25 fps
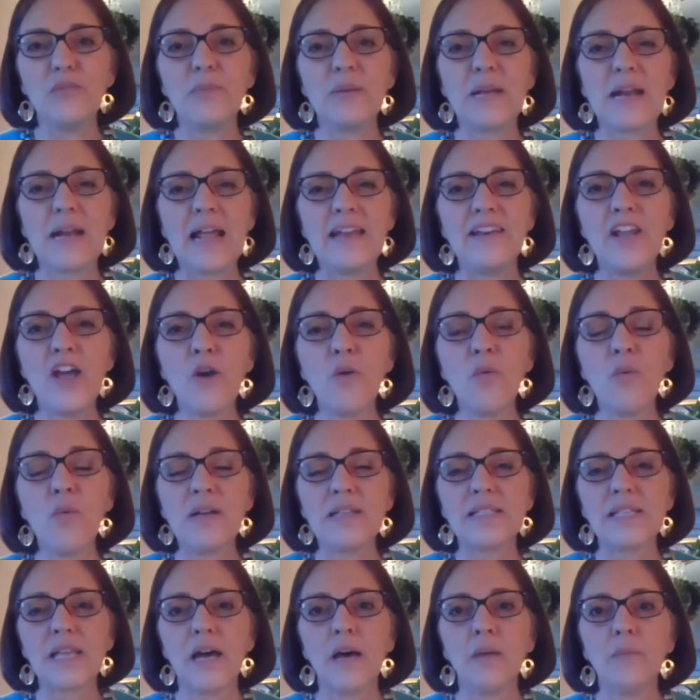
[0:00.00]
But I know
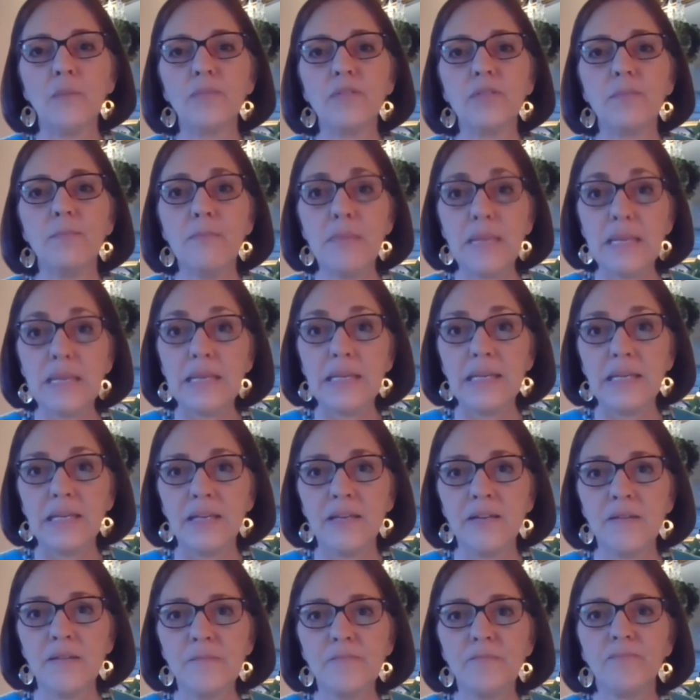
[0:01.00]
what's helped
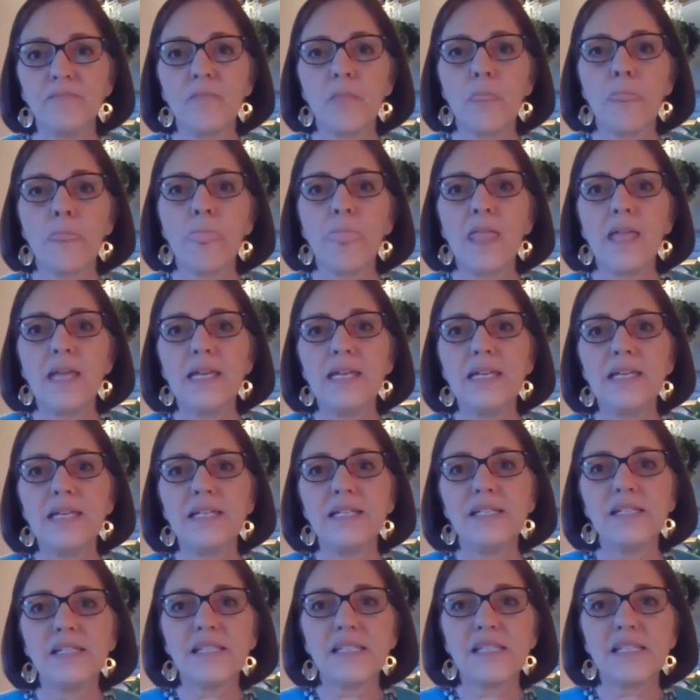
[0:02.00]
me
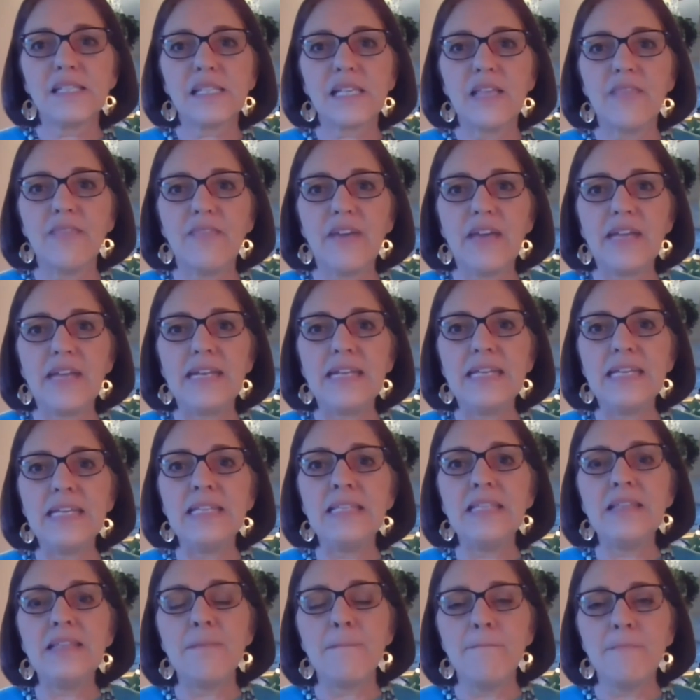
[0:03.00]
is that
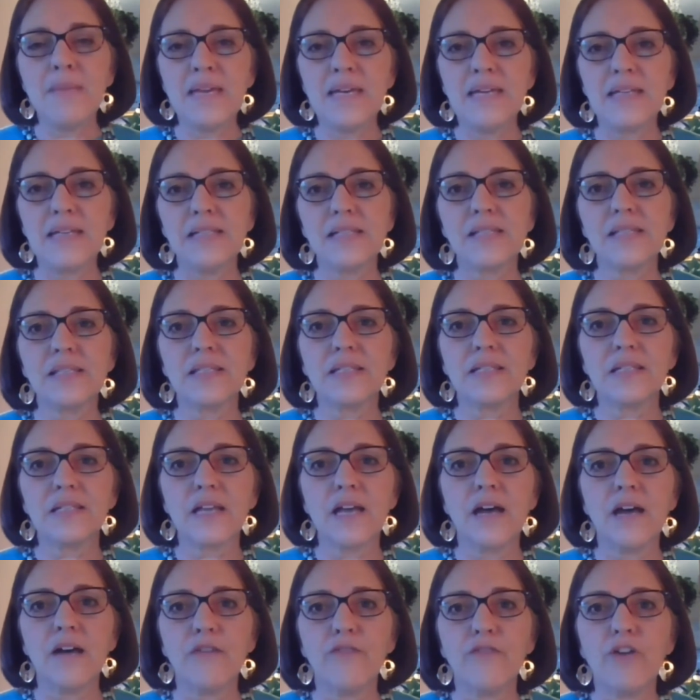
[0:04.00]
in the midst
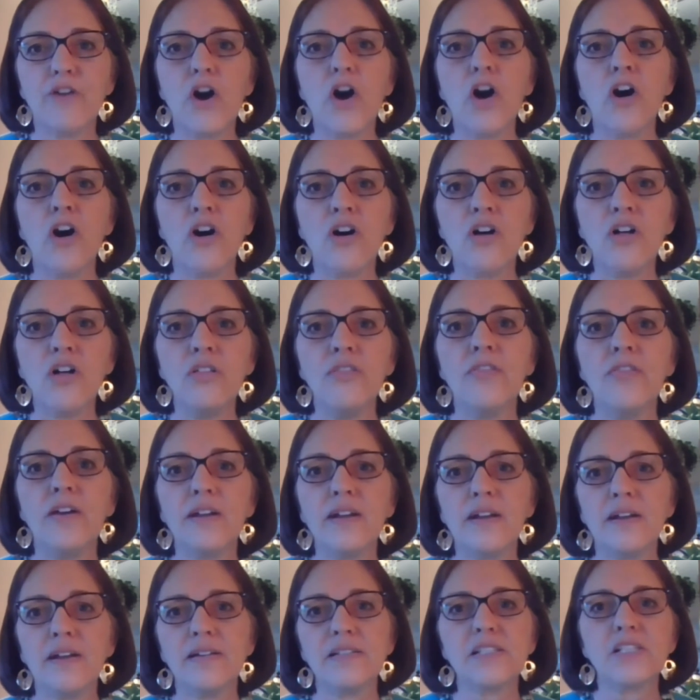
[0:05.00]
of all
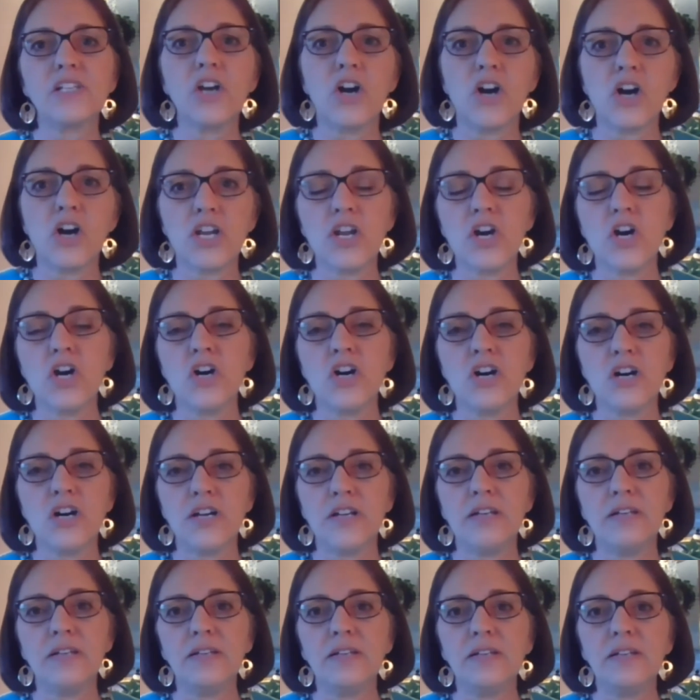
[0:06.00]
that has gone
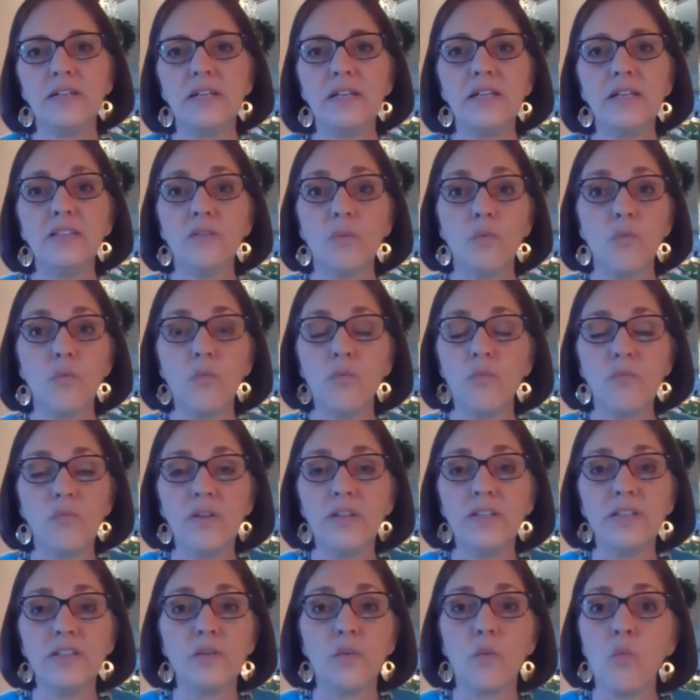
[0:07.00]
on in
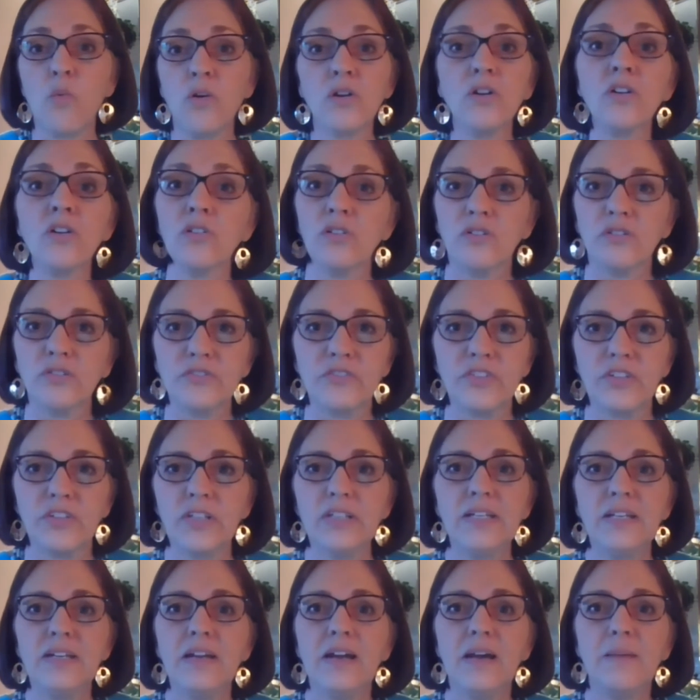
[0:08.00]
the world,
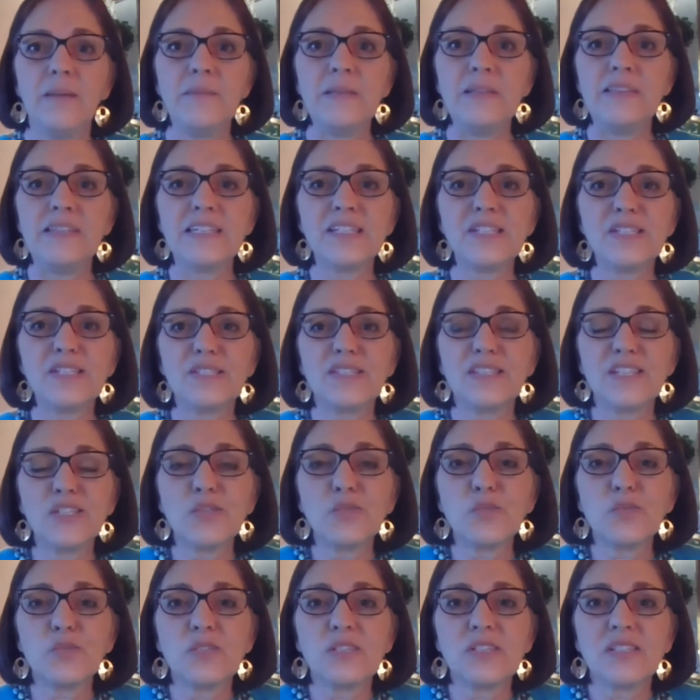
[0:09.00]
I mean,
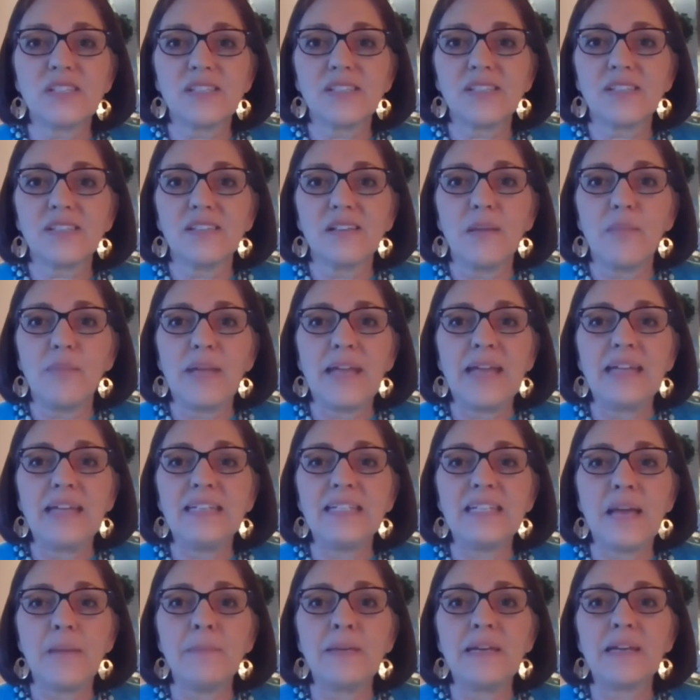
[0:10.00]
this was a
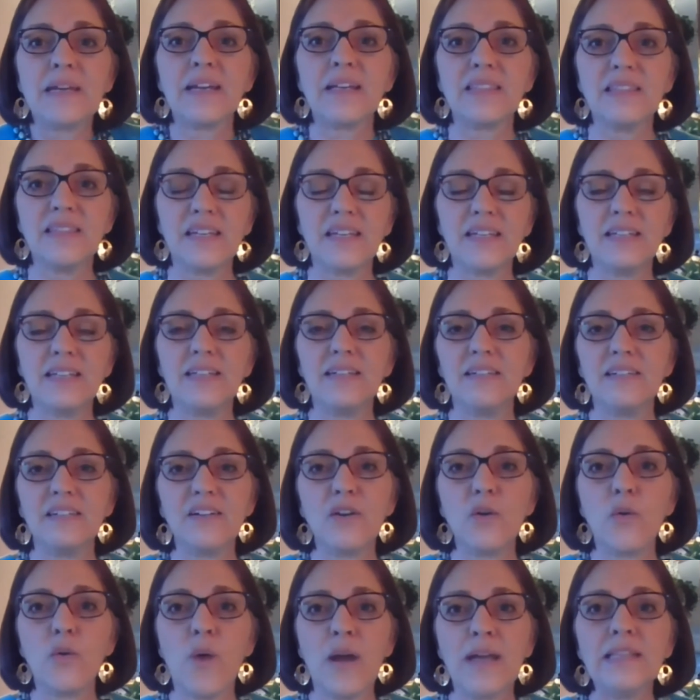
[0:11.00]
pandemic that
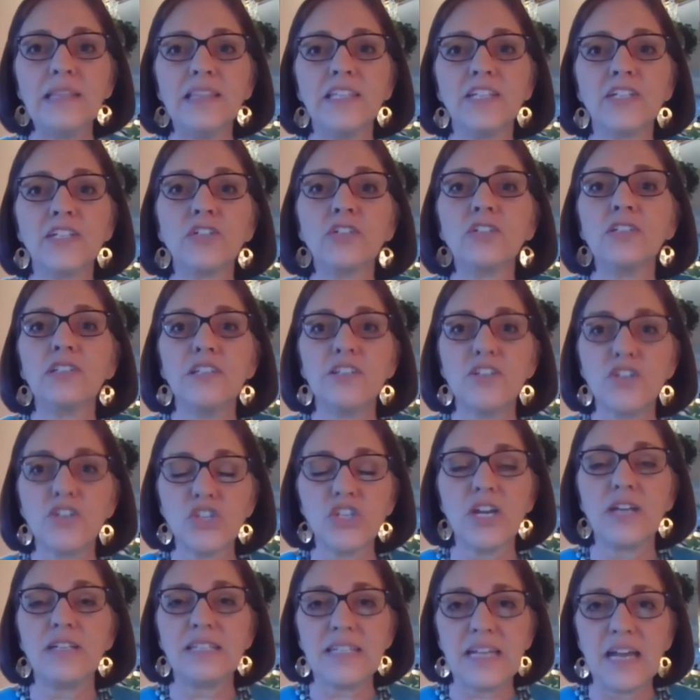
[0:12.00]
quite literally
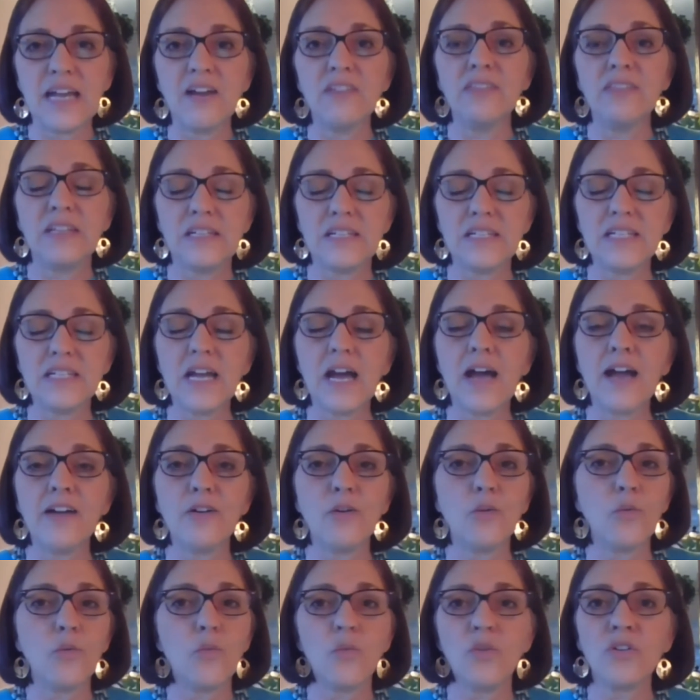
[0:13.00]
shut down the
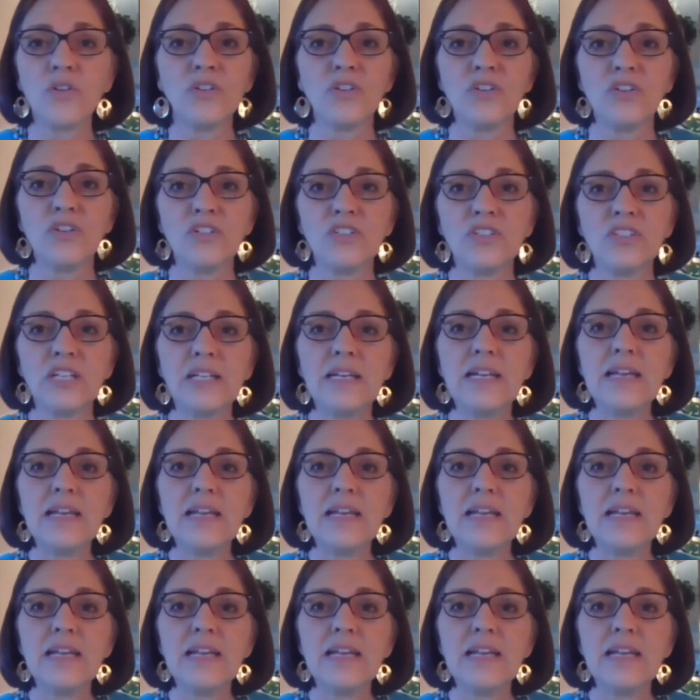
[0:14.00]
entire world.